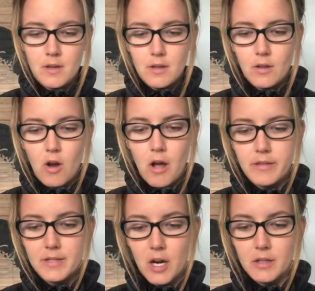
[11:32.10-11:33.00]

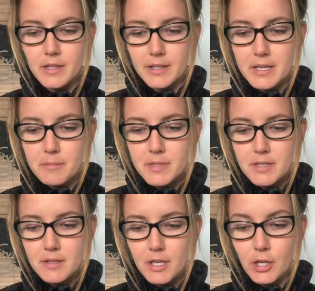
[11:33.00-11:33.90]
Goth's heart leaped.
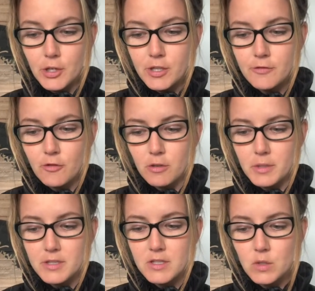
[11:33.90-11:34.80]
He hurried
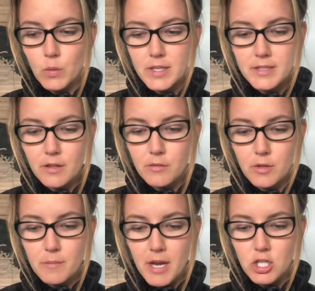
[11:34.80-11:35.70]
forward, squeezing through the
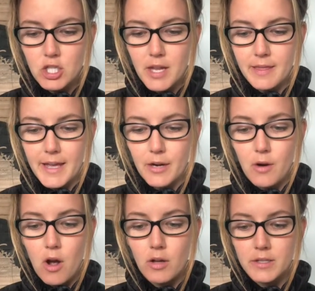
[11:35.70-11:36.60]
mesh, and let out
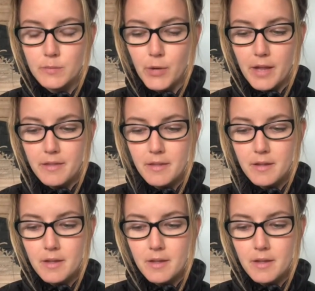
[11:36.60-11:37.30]
all his breath.